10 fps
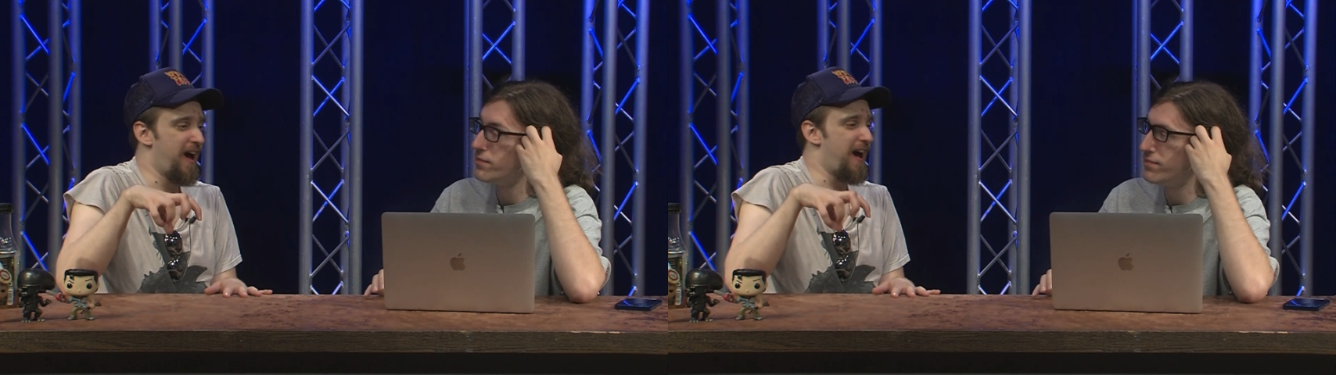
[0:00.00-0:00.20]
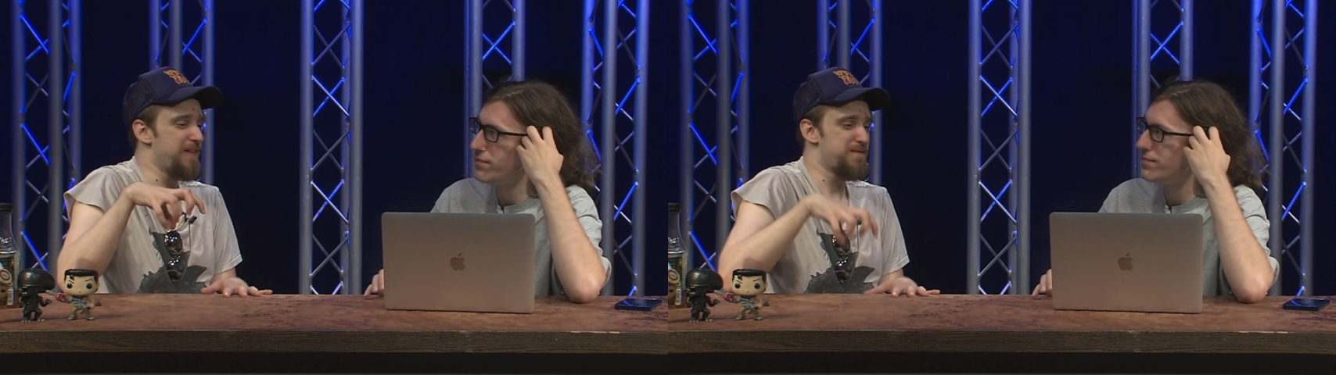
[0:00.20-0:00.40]

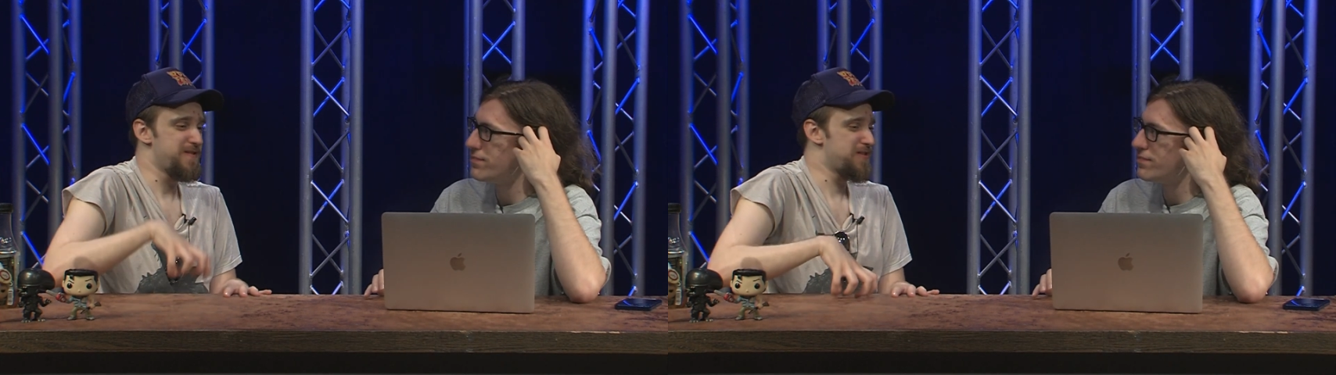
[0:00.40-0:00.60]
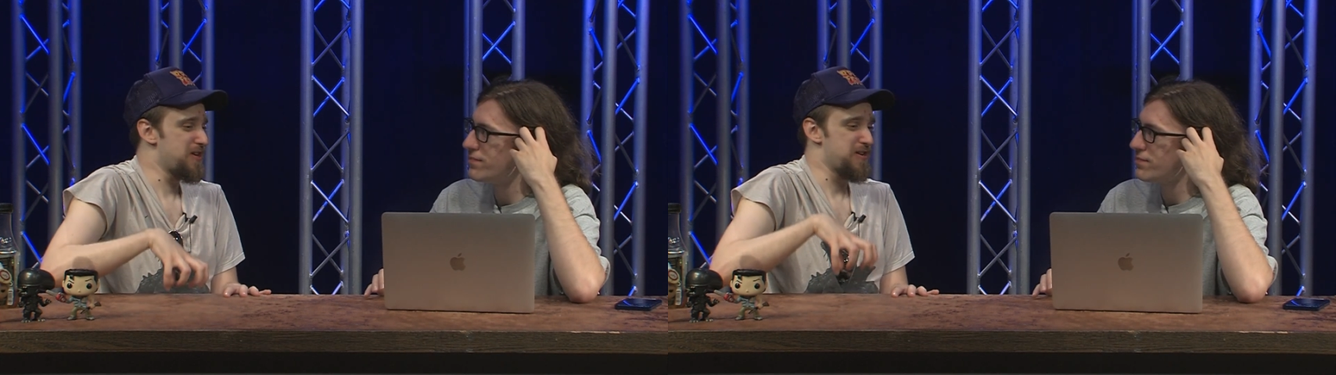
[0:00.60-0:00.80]
Speaker 1: I
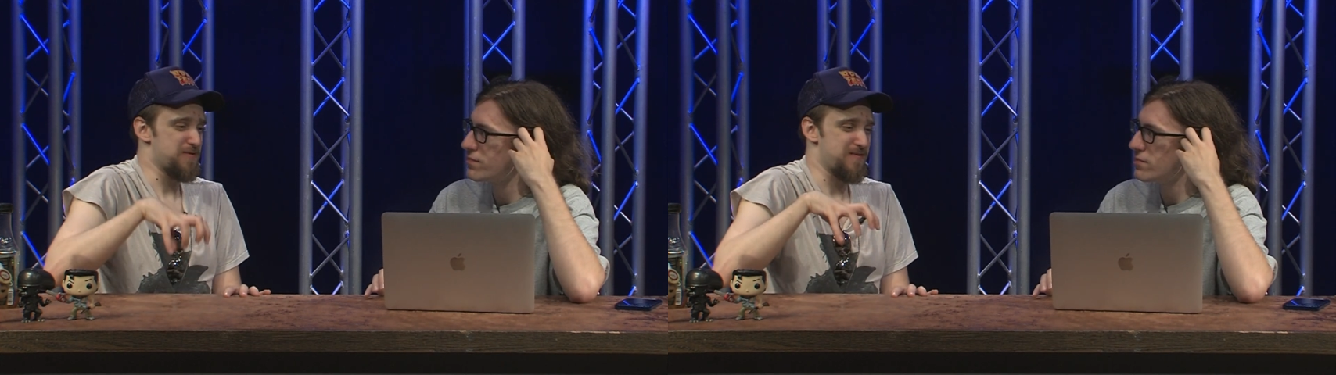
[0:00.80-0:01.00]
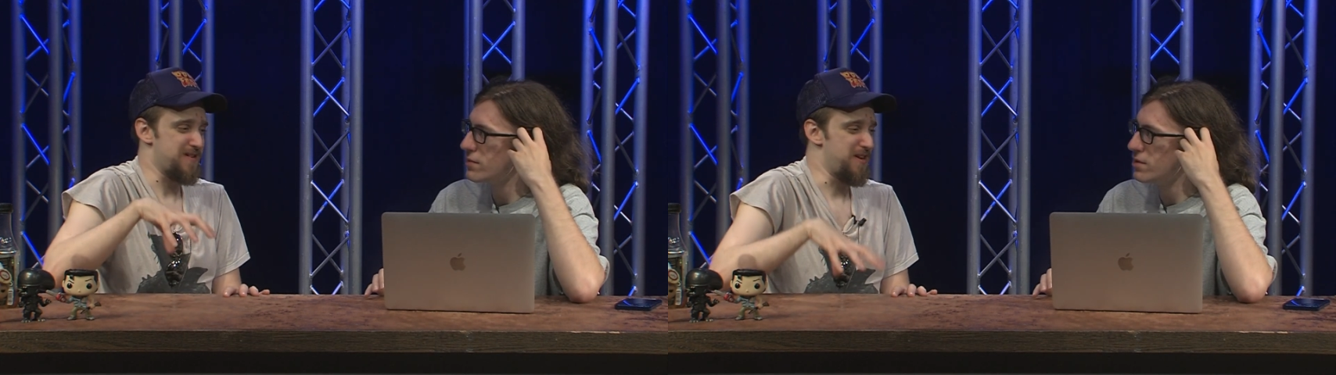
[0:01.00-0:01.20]
feel like a
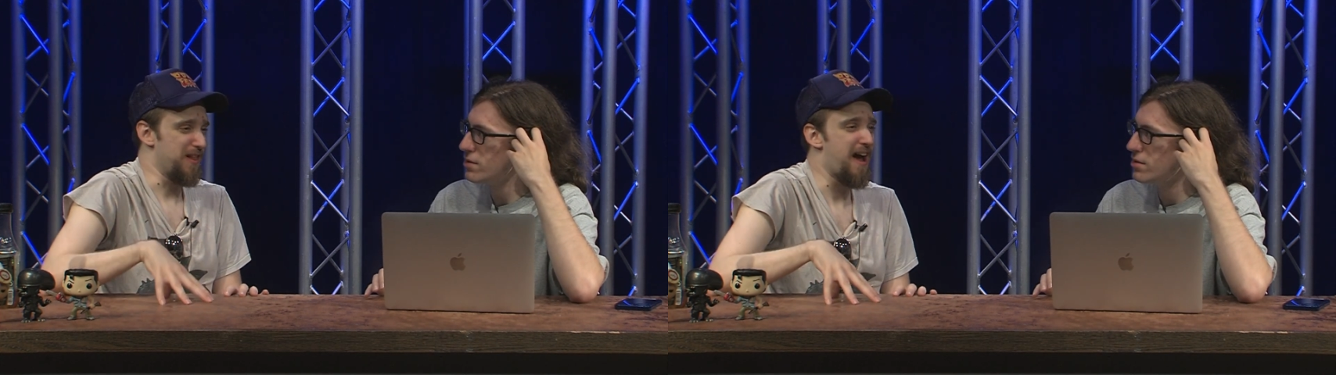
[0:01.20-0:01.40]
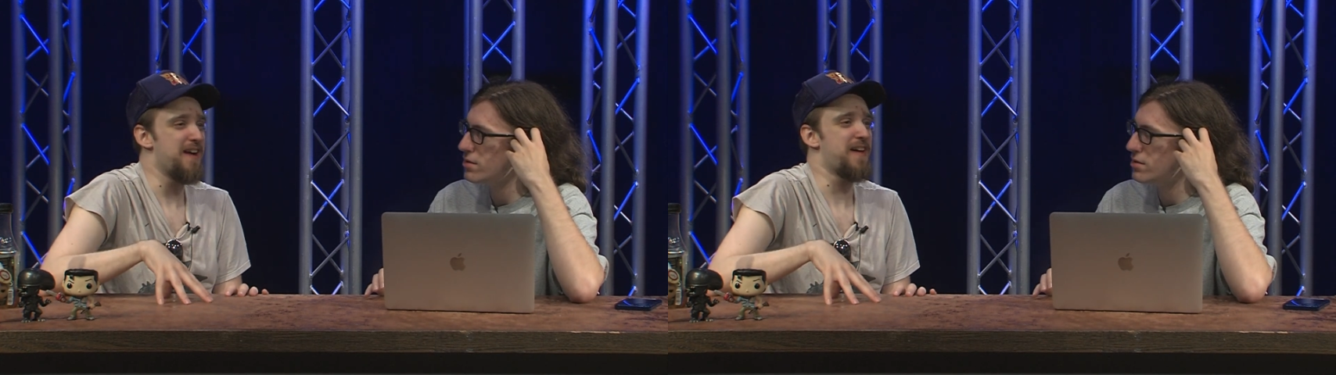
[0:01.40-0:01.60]

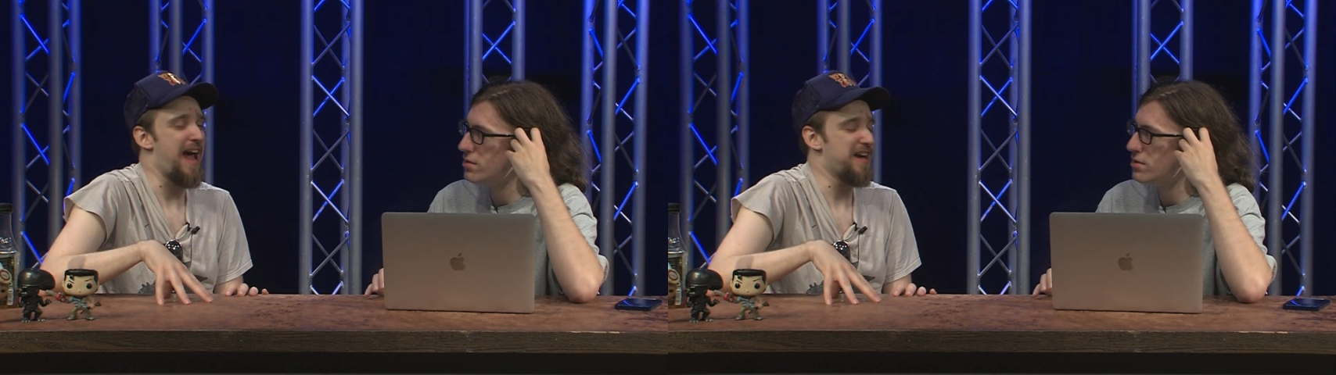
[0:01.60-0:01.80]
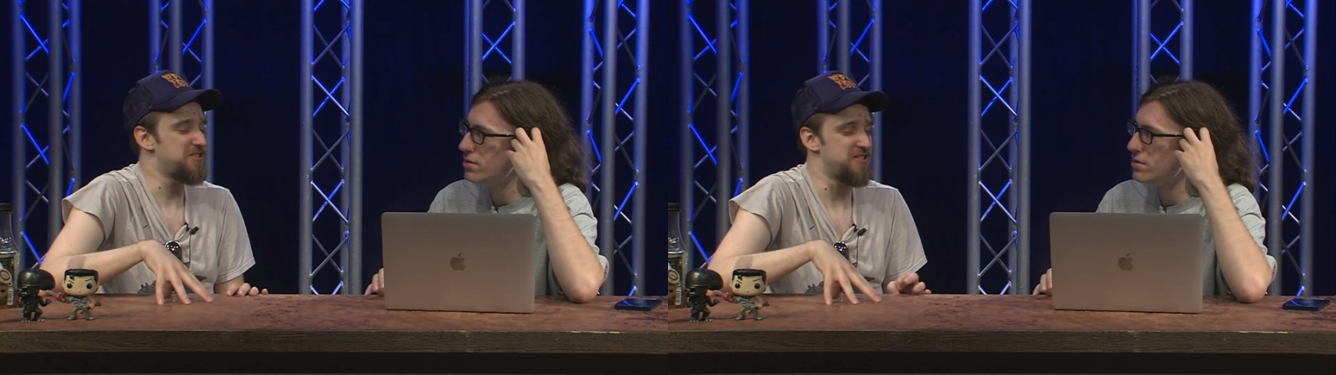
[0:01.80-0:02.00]
live
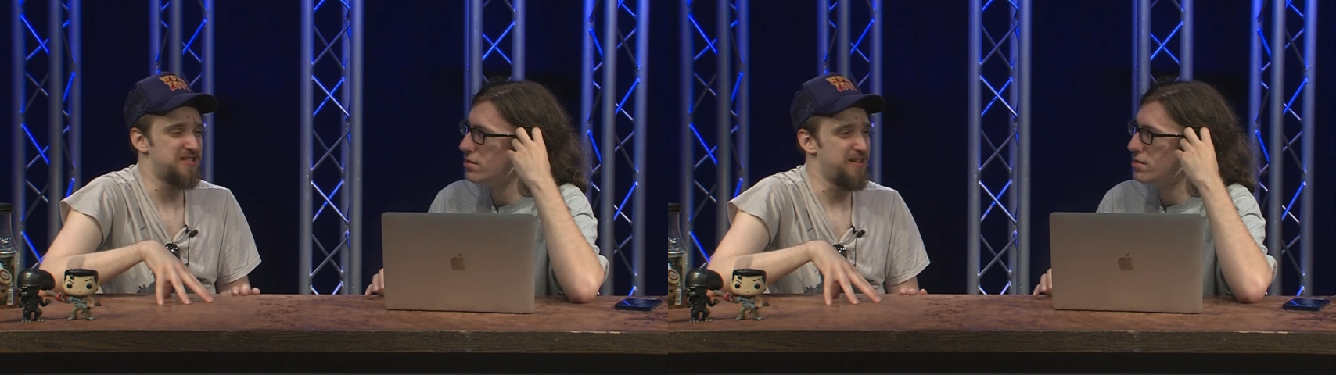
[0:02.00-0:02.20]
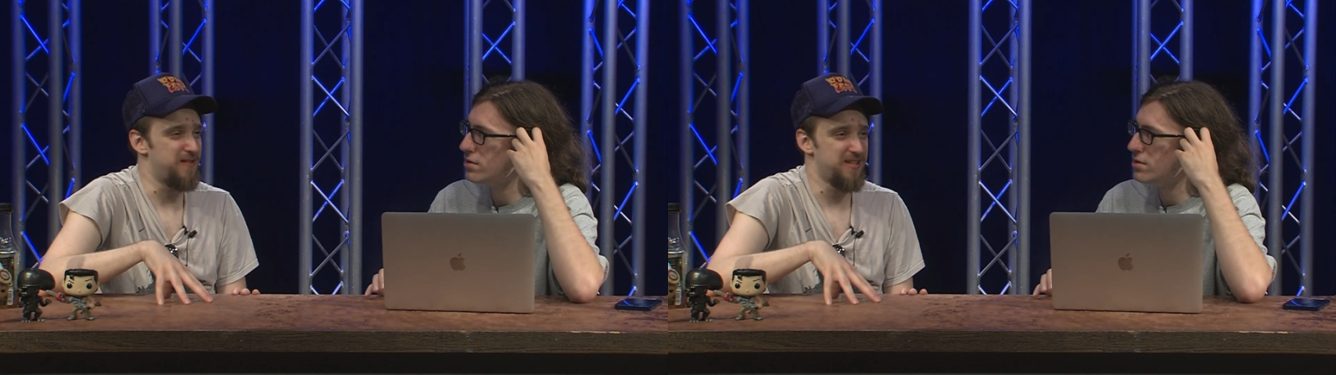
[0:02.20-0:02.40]
action
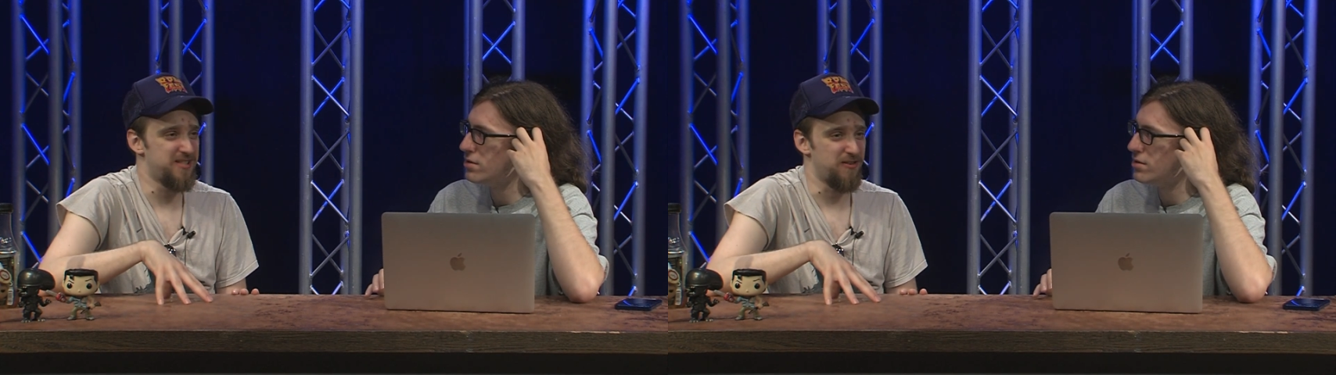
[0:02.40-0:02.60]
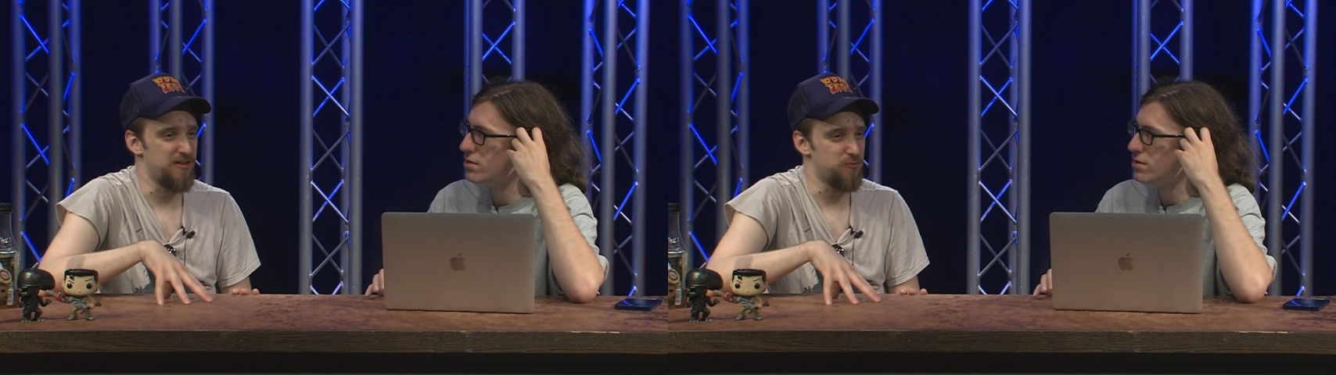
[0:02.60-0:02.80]
TV series